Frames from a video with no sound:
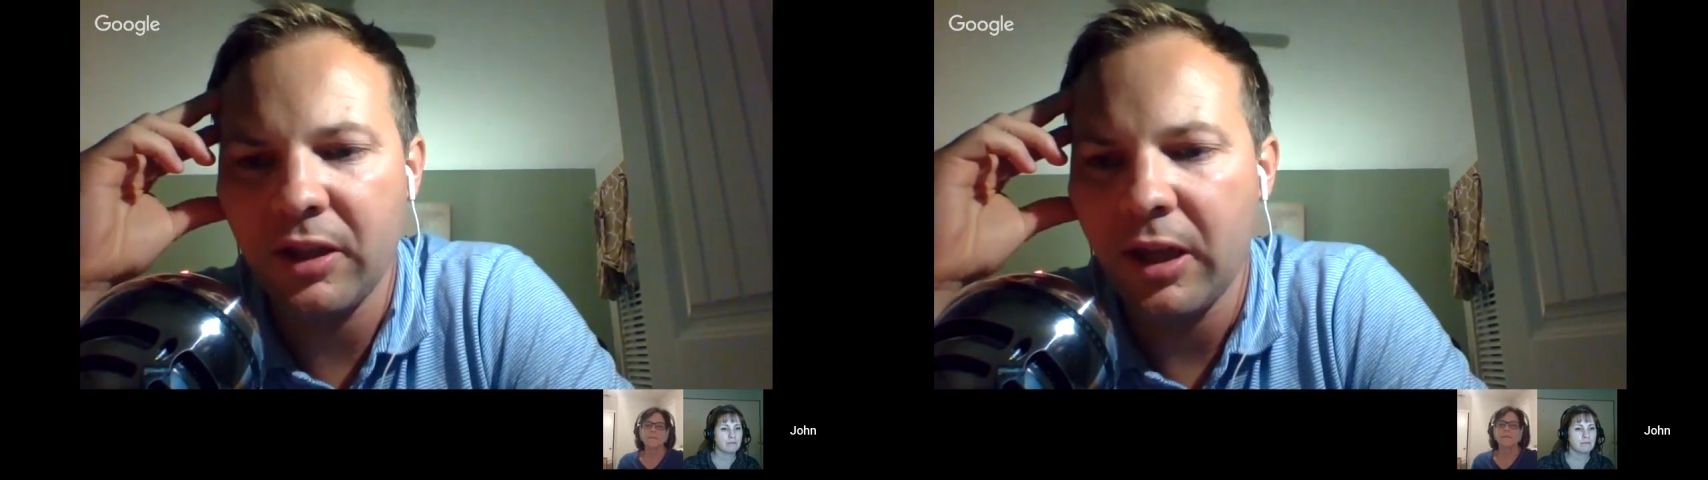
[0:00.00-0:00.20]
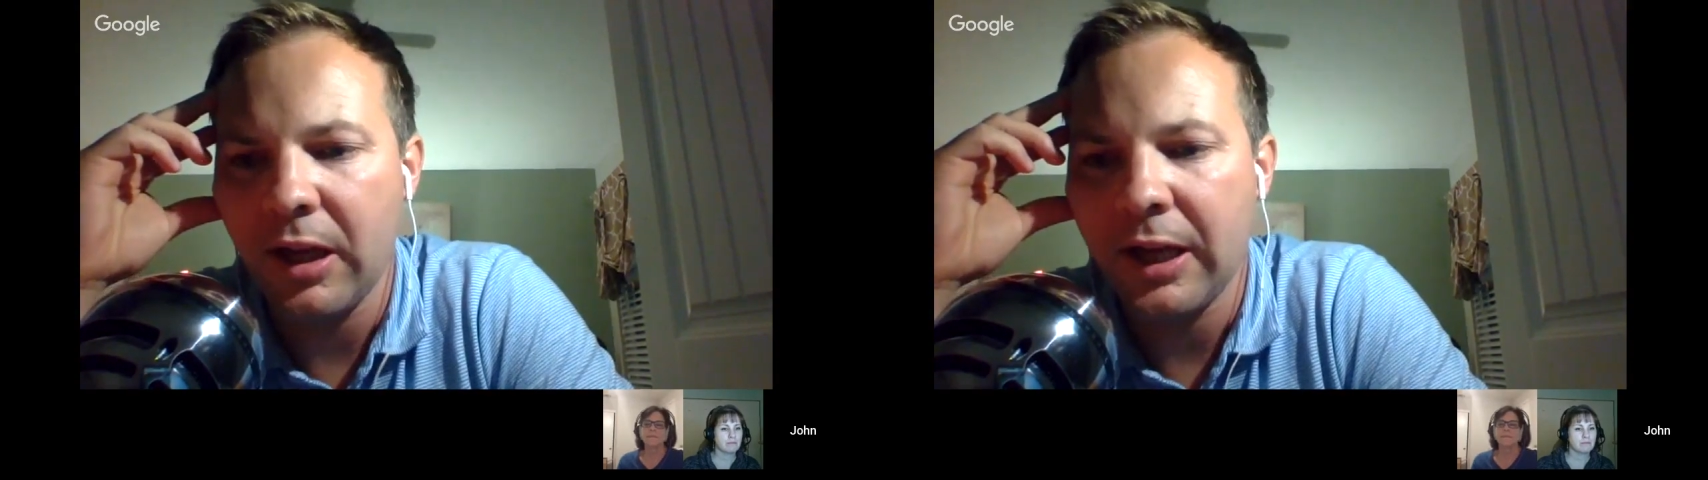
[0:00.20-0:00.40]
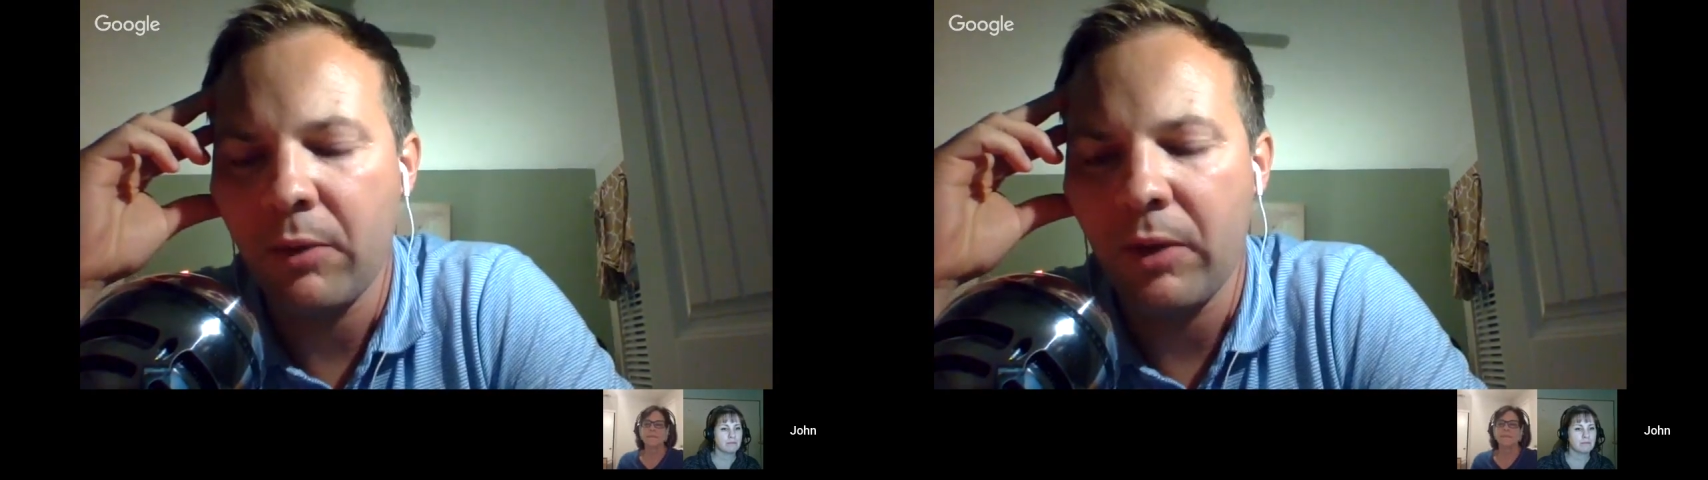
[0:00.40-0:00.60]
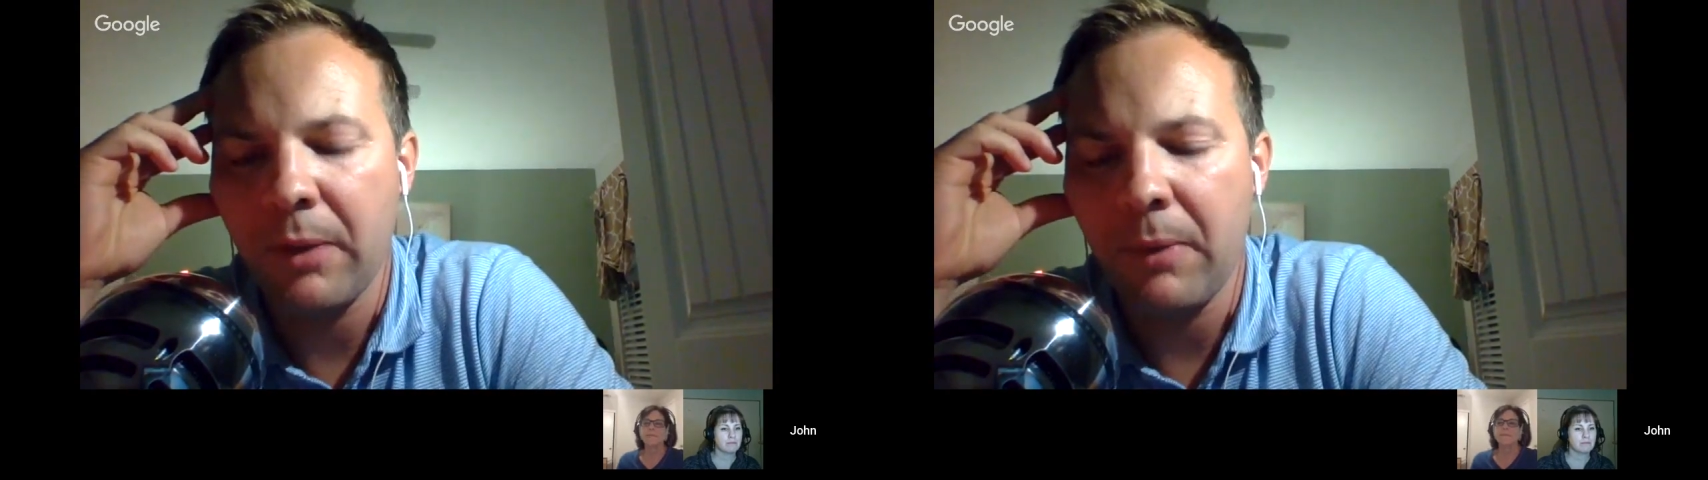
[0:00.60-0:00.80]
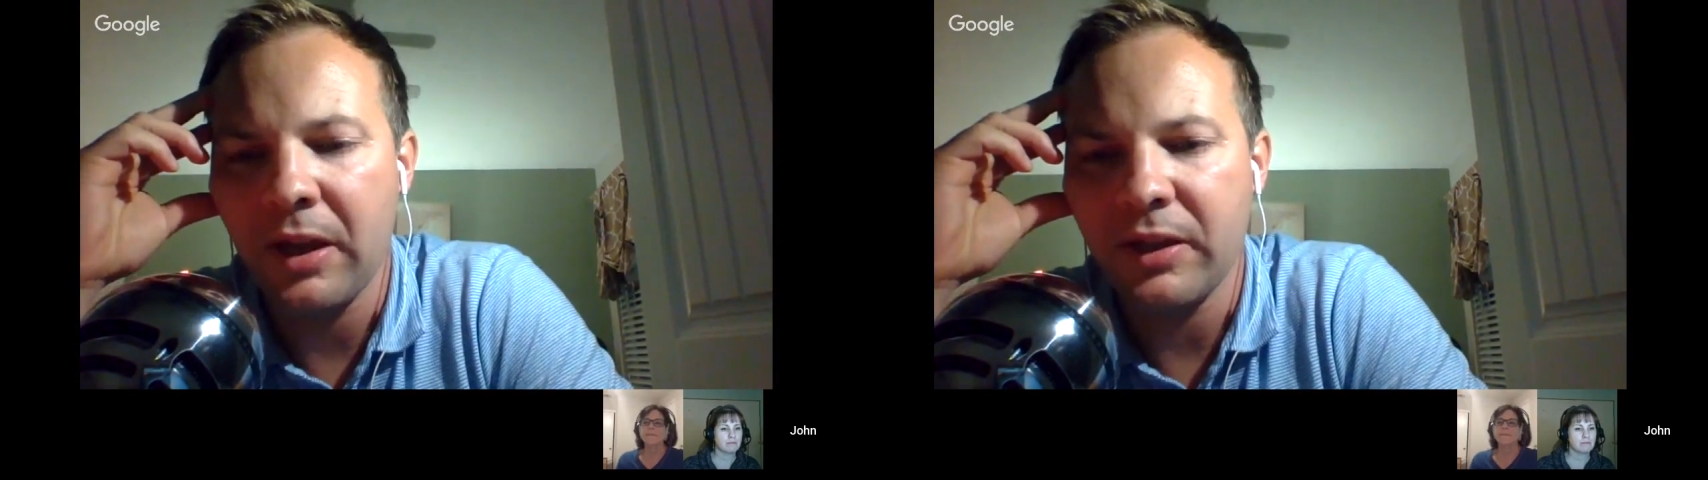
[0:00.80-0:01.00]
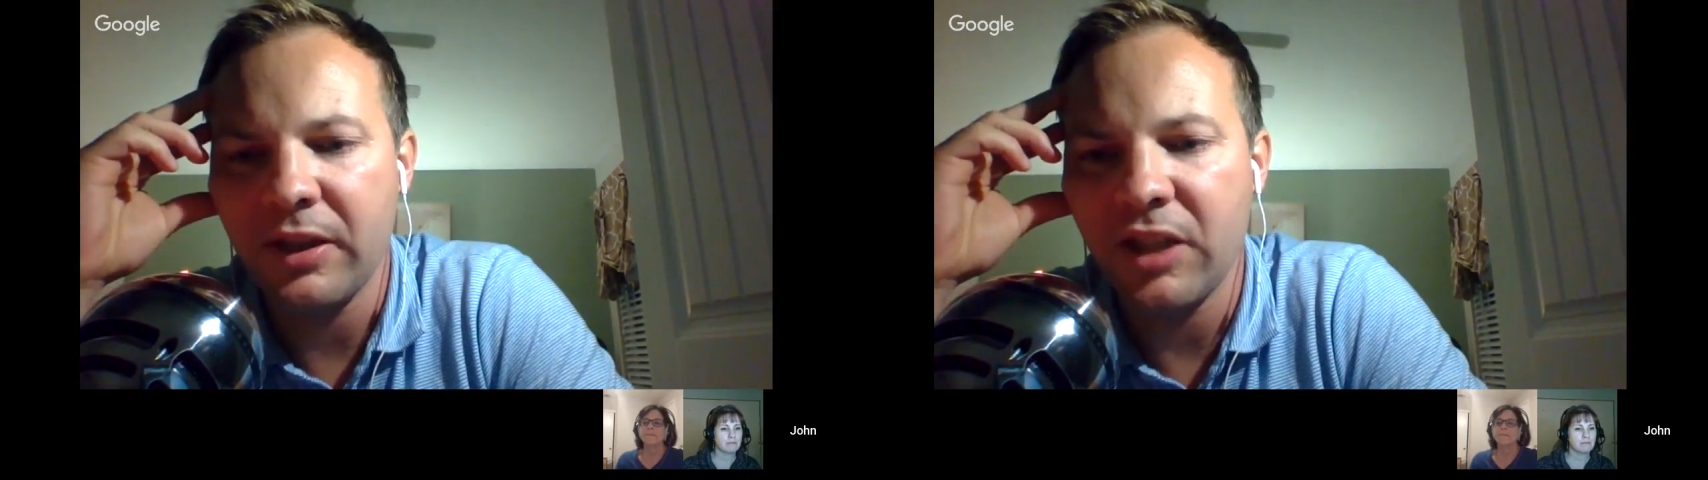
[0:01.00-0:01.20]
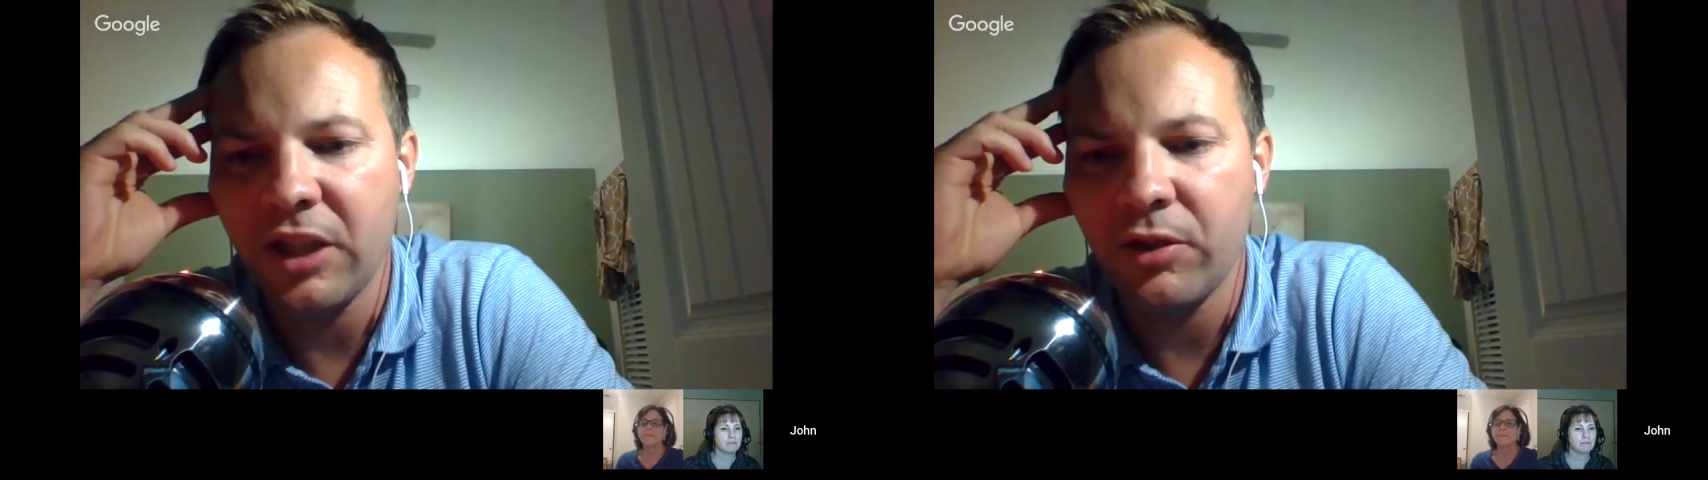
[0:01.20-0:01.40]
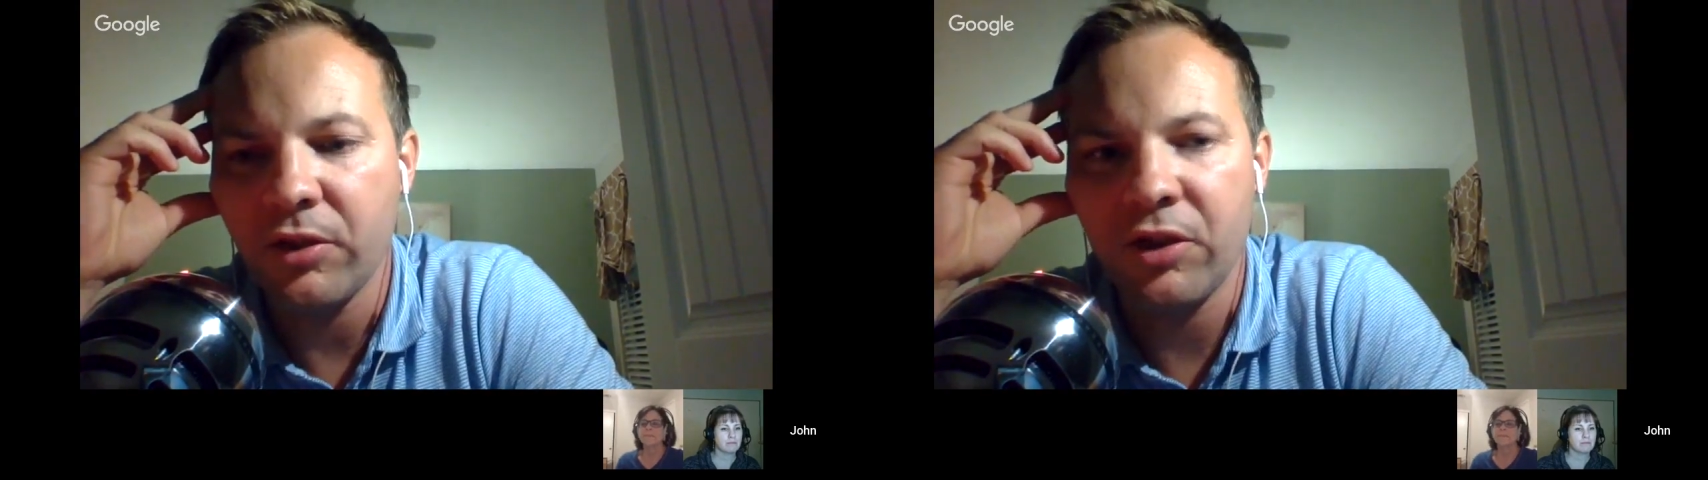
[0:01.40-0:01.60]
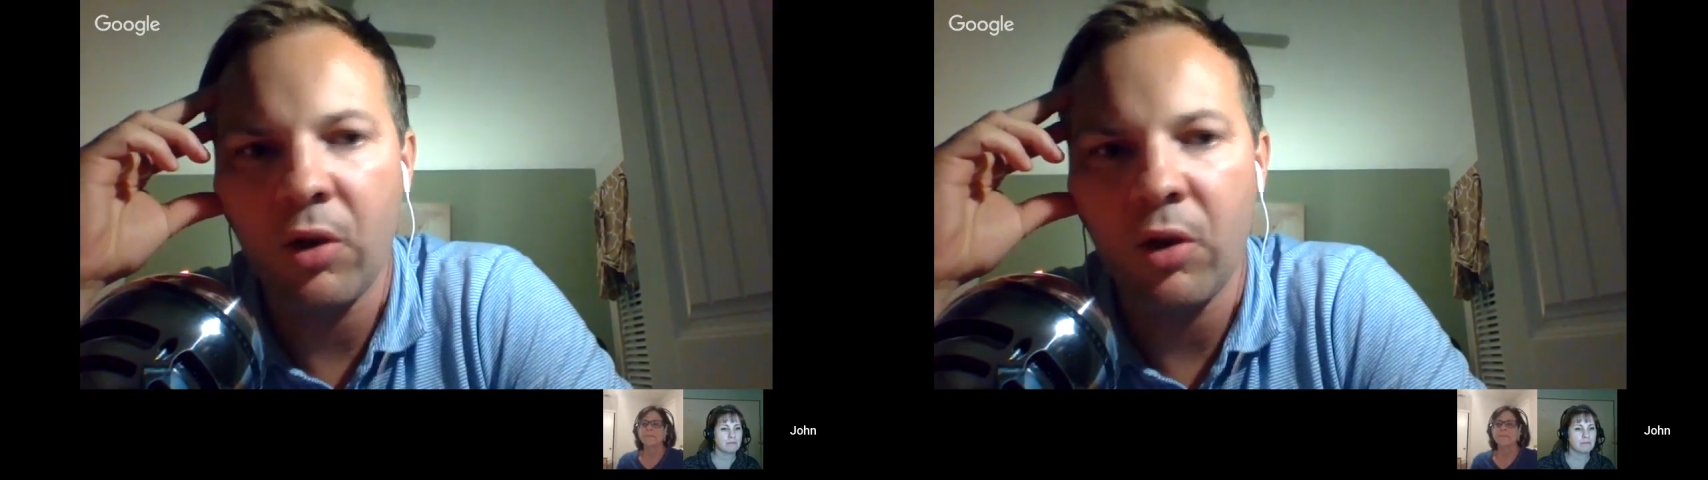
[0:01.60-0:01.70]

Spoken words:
I can recommend it to teachers.